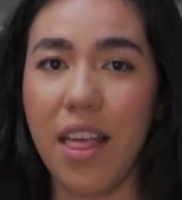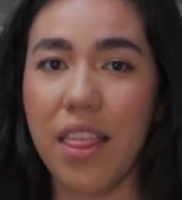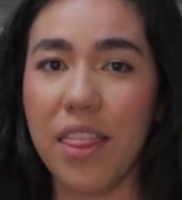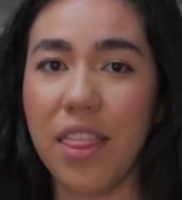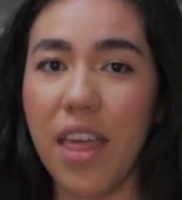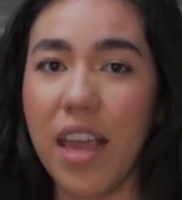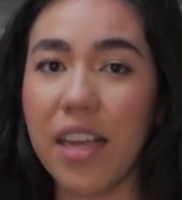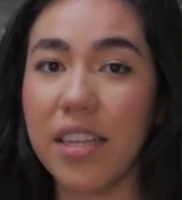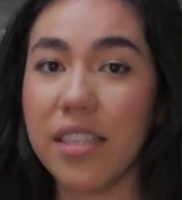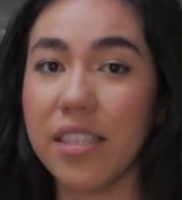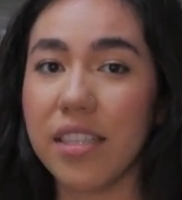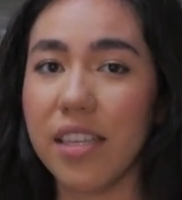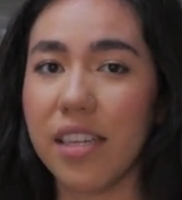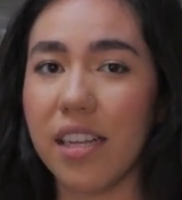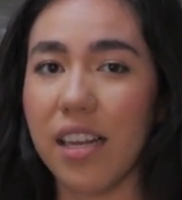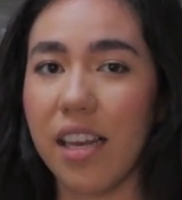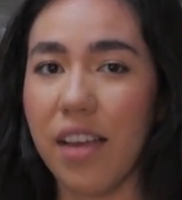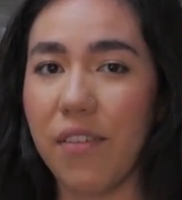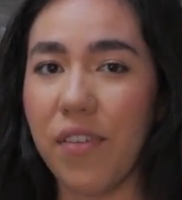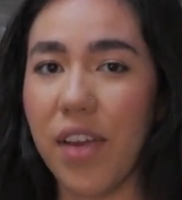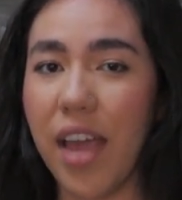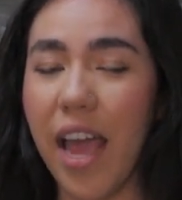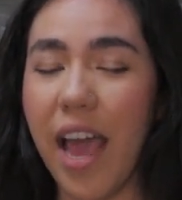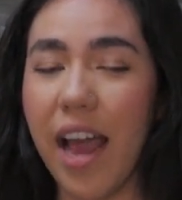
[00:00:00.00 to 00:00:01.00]
Thanks to
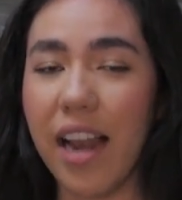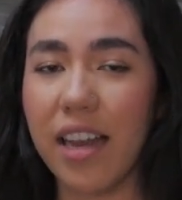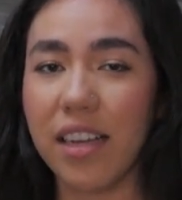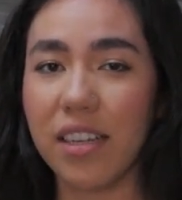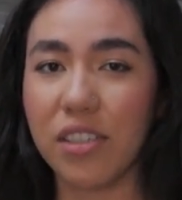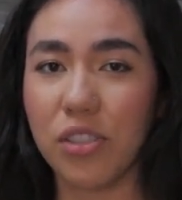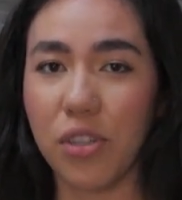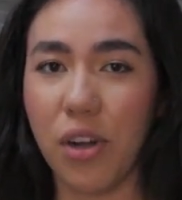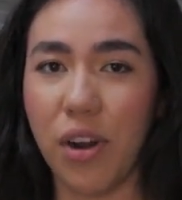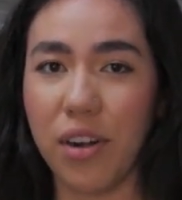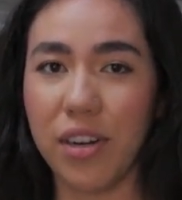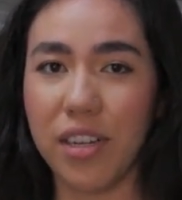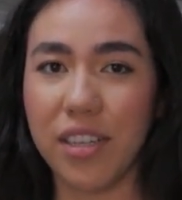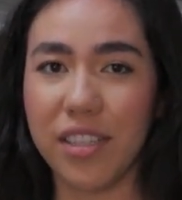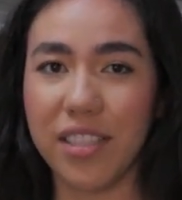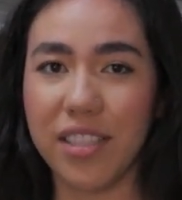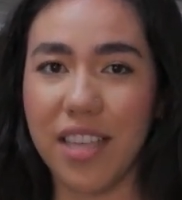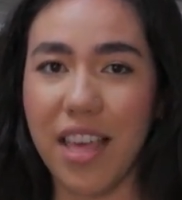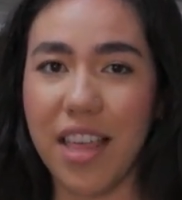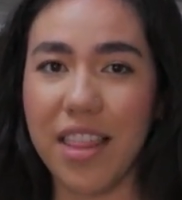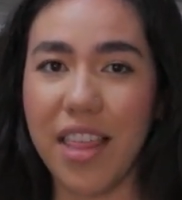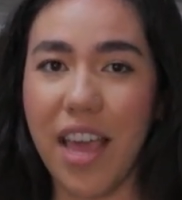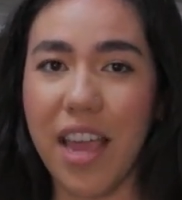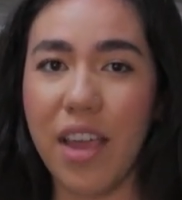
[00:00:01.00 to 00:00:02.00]
clever electronics,
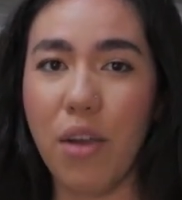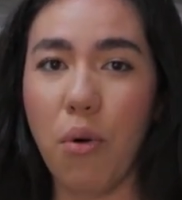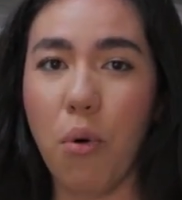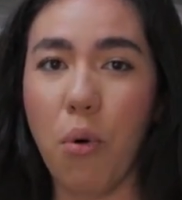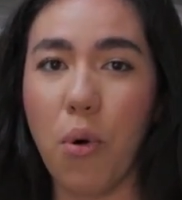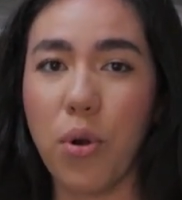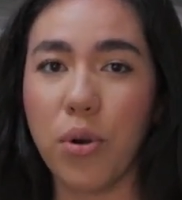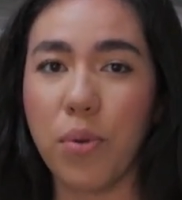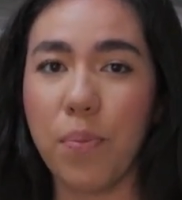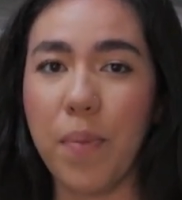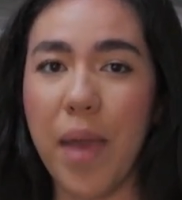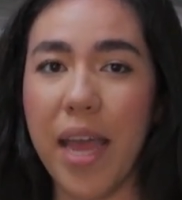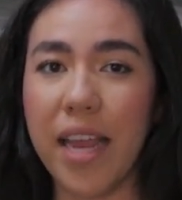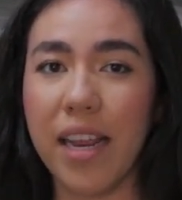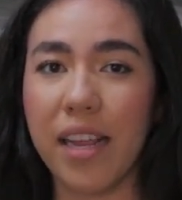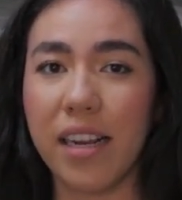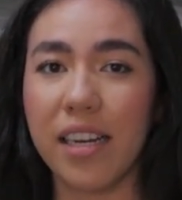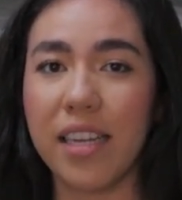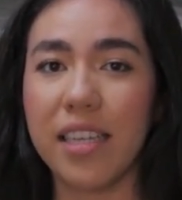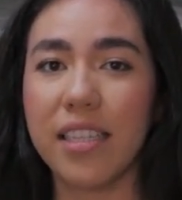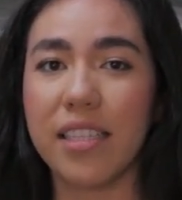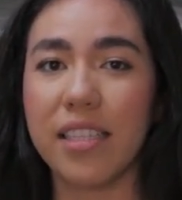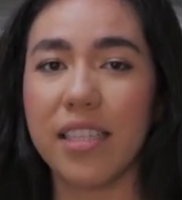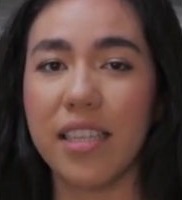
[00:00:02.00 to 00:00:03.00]
they
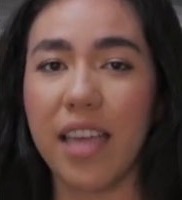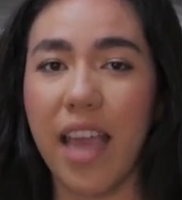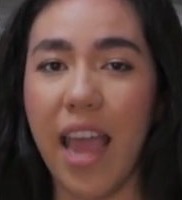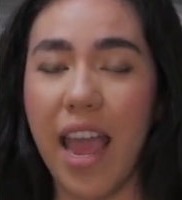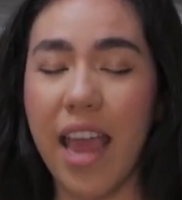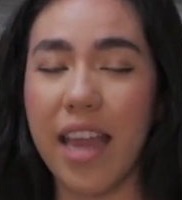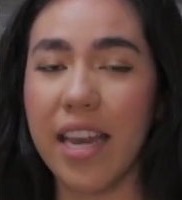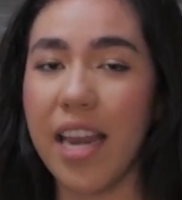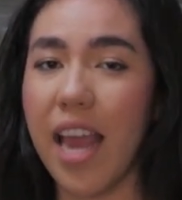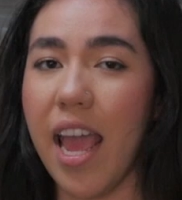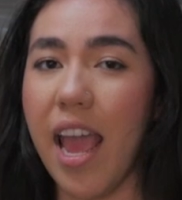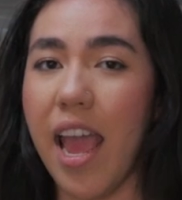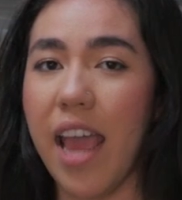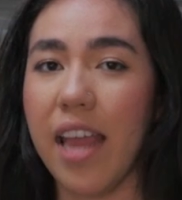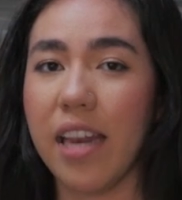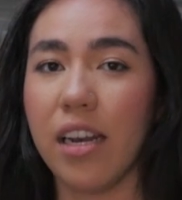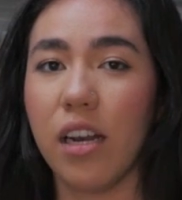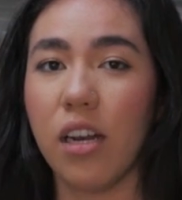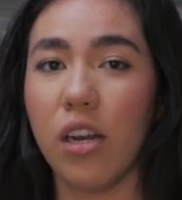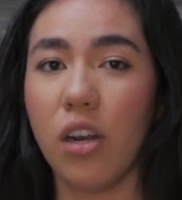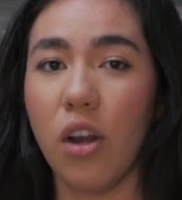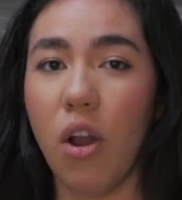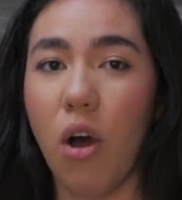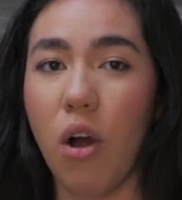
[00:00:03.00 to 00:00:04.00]
automatically scan
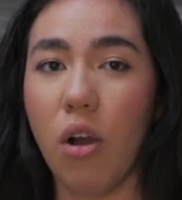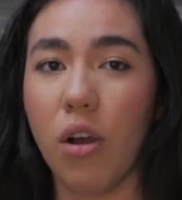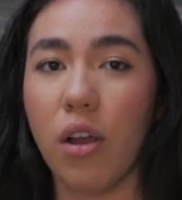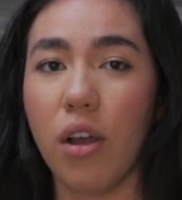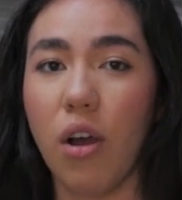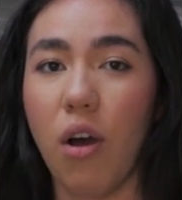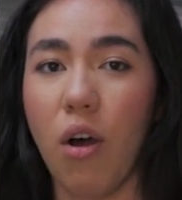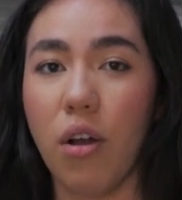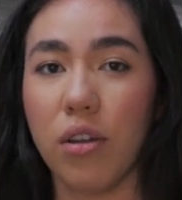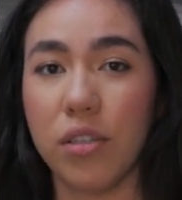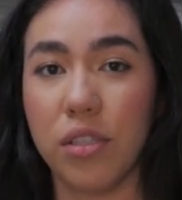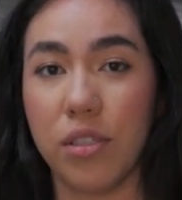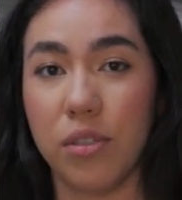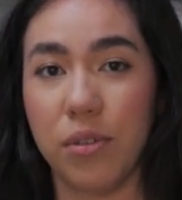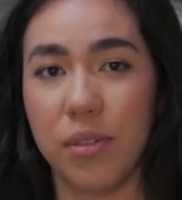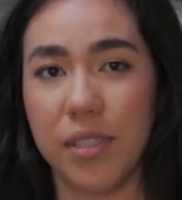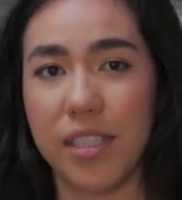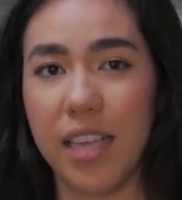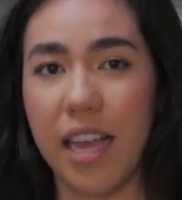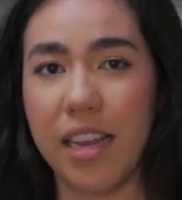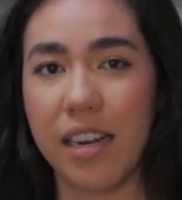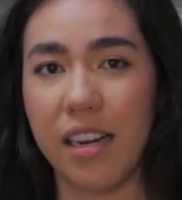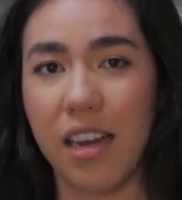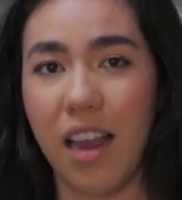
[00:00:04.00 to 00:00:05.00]
and lock onto a
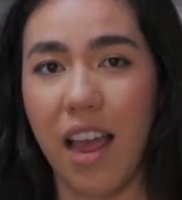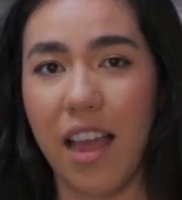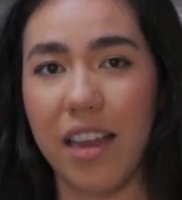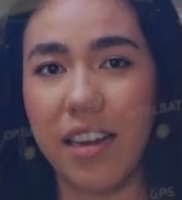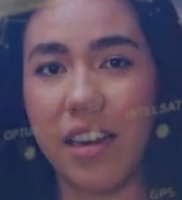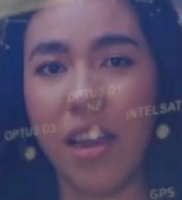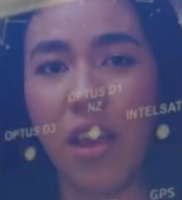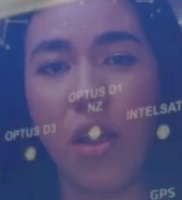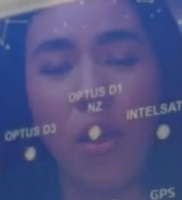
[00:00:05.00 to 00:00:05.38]
satellite